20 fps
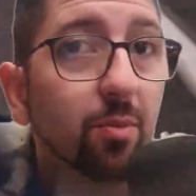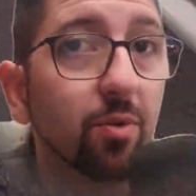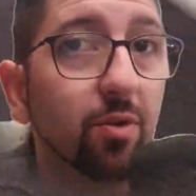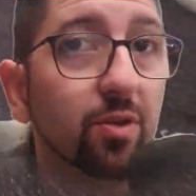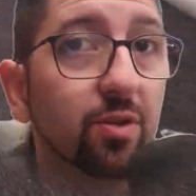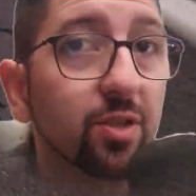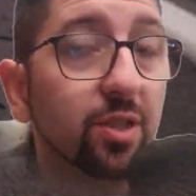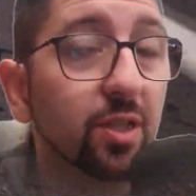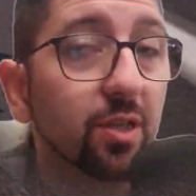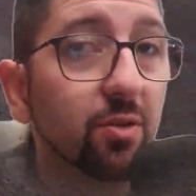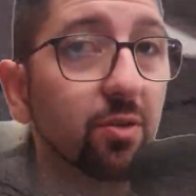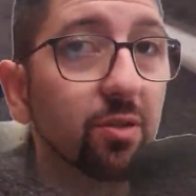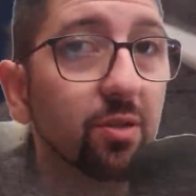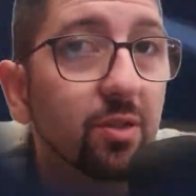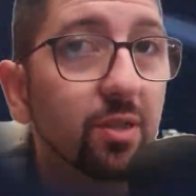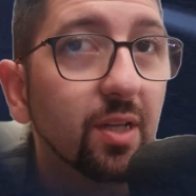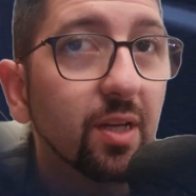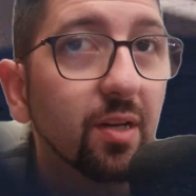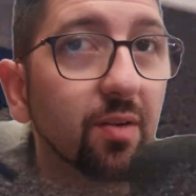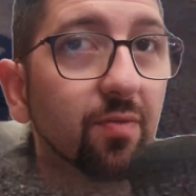of the secrets
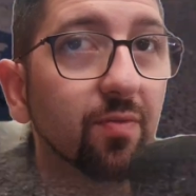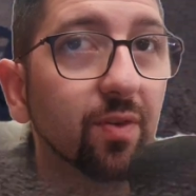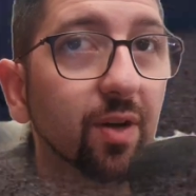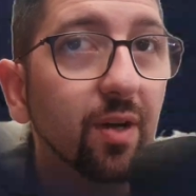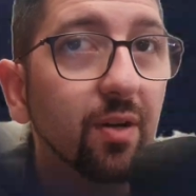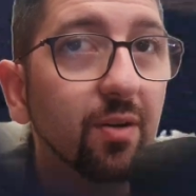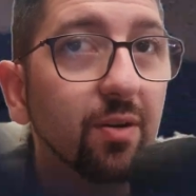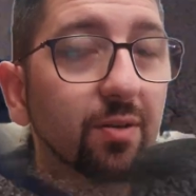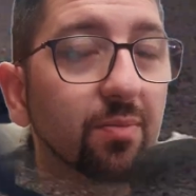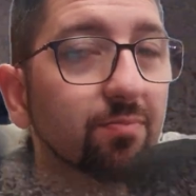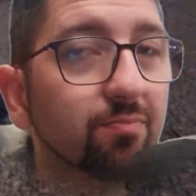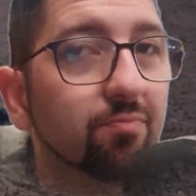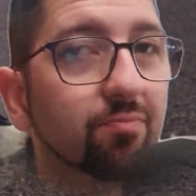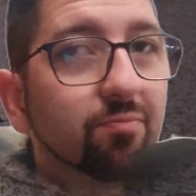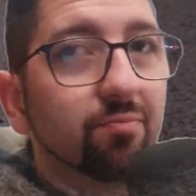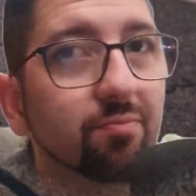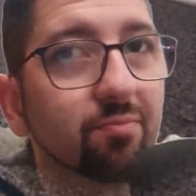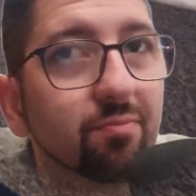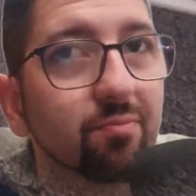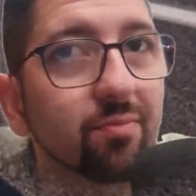that I found.
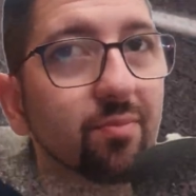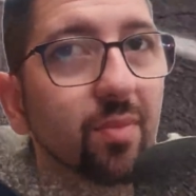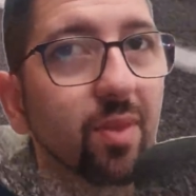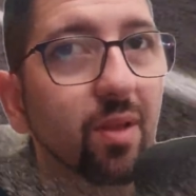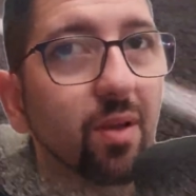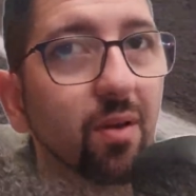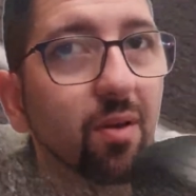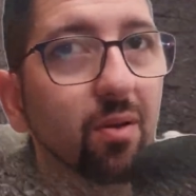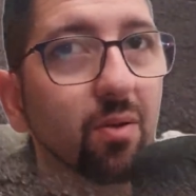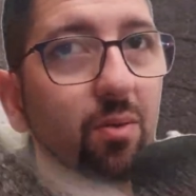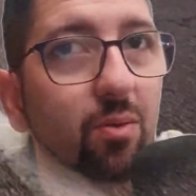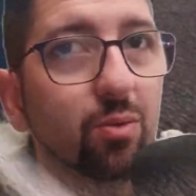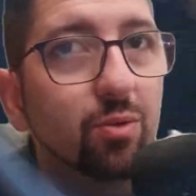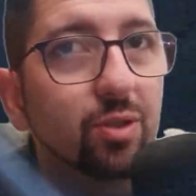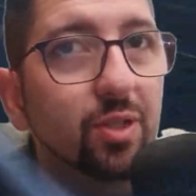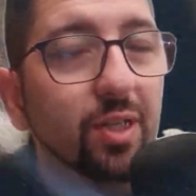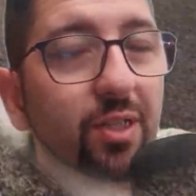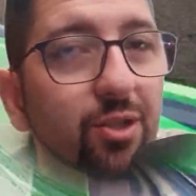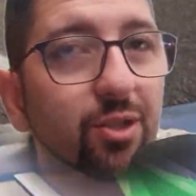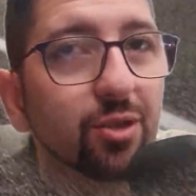Cool,
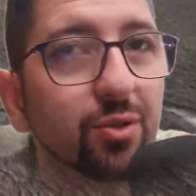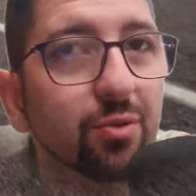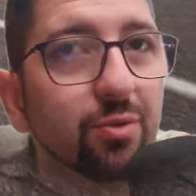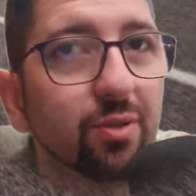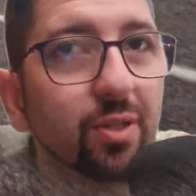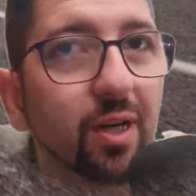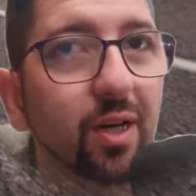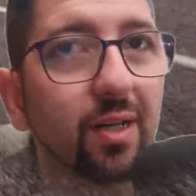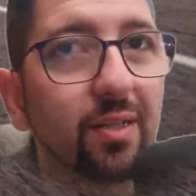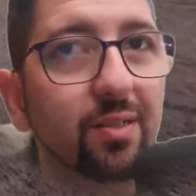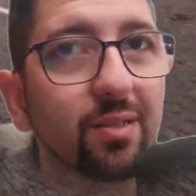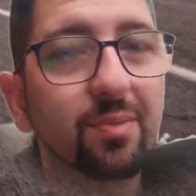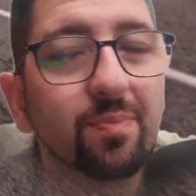stay tuned, guys.